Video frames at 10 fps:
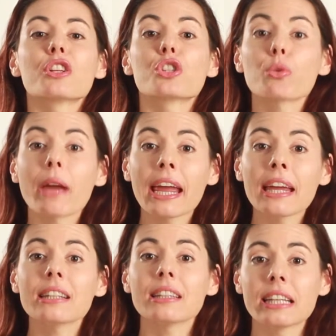
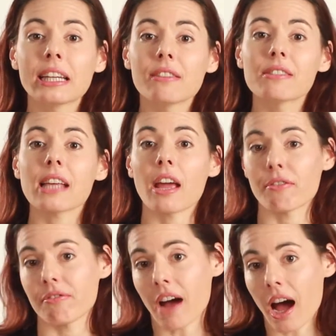train leaves at
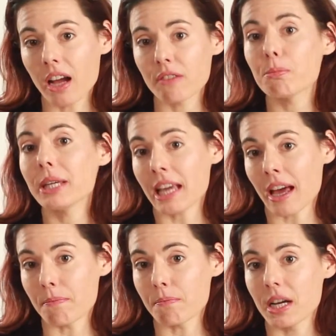5
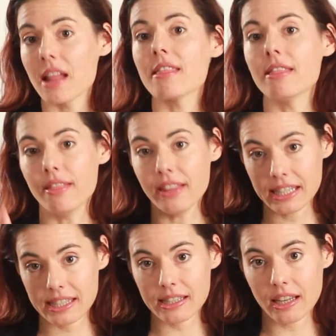p.m.
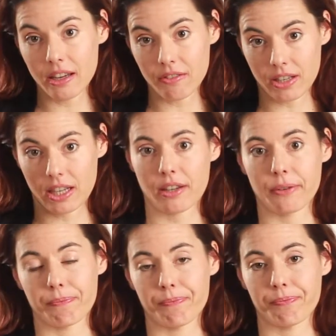this evening.
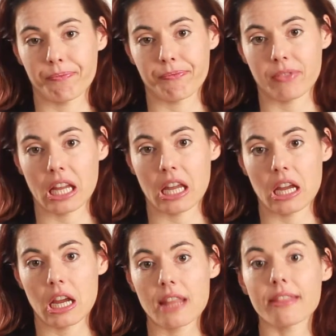
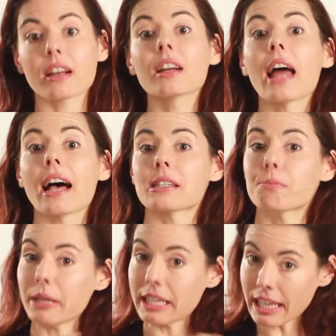The class
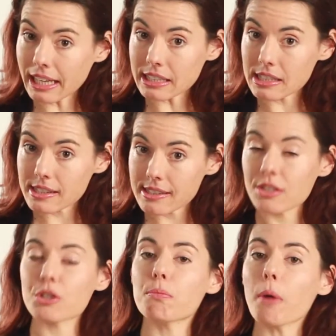begins
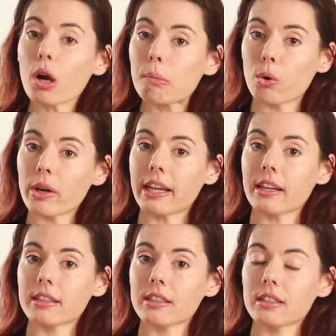tomorrow
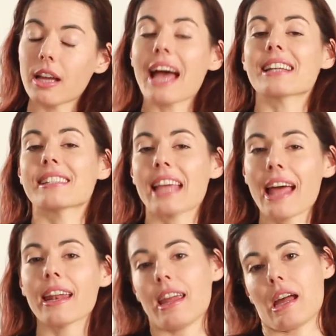morning at
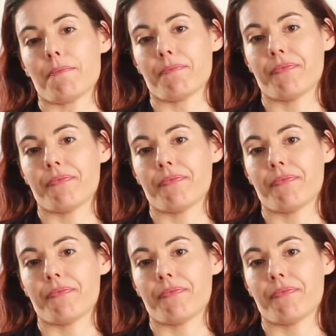10 a.m.